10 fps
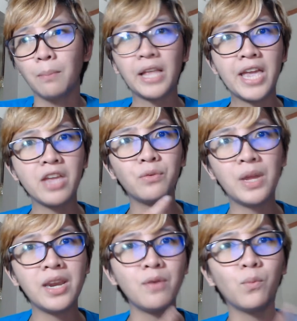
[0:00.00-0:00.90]
playing,
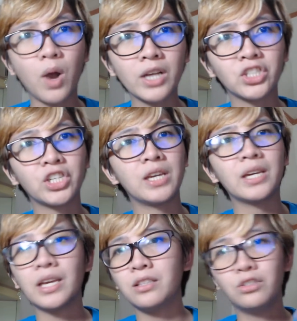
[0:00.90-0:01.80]
reading,
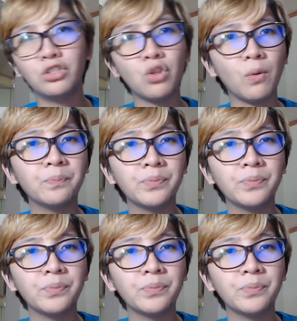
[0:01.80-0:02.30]
watching, and you know,